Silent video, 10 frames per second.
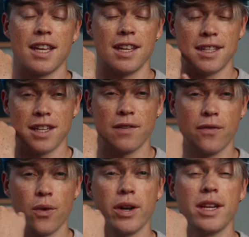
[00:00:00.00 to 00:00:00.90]
It's a
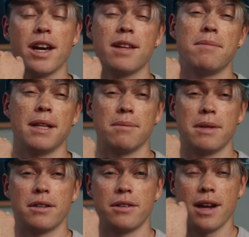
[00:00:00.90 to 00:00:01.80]
49
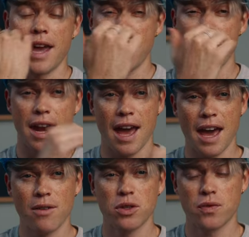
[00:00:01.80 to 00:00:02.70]
millimeter, and
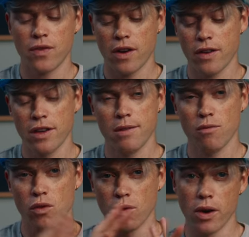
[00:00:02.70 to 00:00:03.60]
I was very
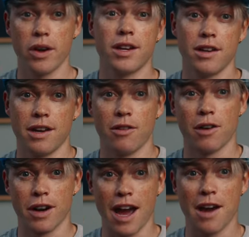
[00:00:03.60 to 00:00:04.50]
worried,
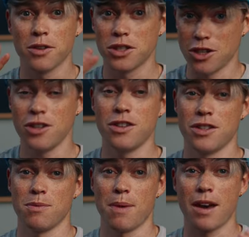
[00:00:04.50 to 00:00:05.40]
or I was
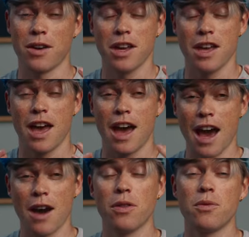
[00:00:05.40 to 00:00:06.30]
curious about
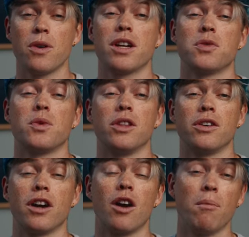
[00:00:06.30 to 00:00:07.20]
how the watch would
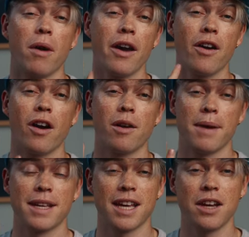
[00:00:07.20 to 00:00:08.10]
look on my arm,
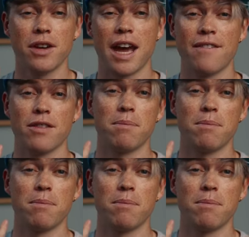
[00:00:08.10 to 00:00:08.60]
as I don't have the